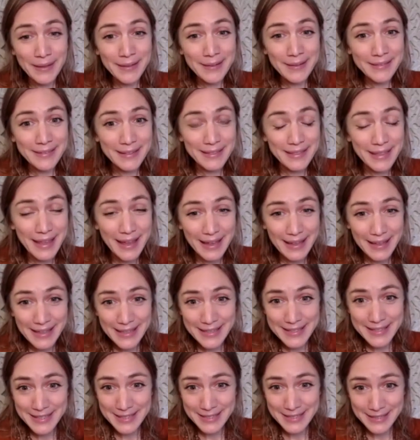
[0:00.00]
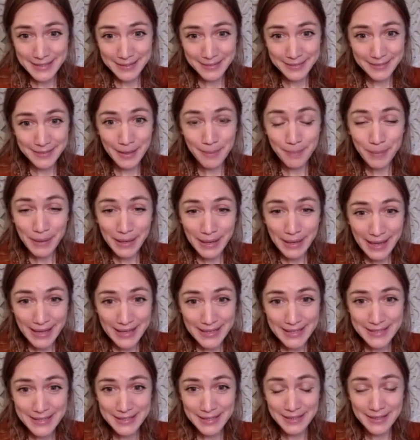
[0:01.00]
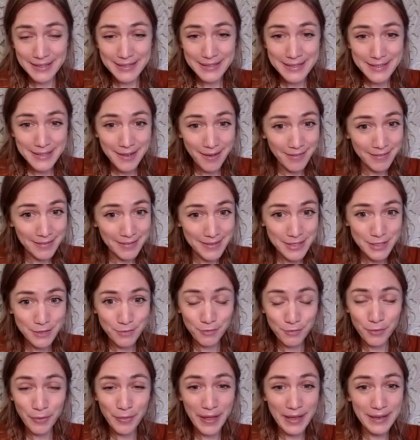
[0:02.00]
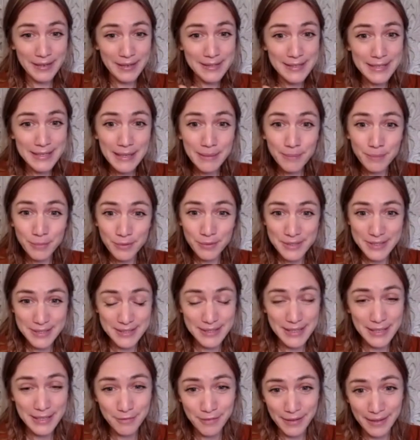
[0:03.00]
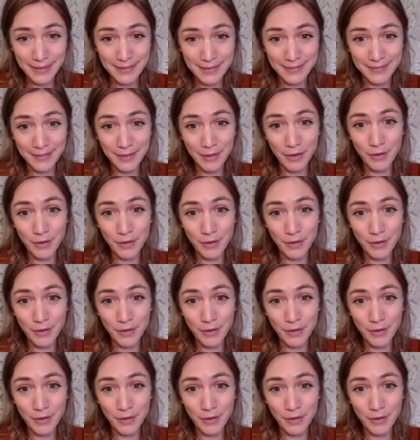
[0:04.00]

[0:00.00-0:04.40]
that there is still a place and a dance for that deep receiving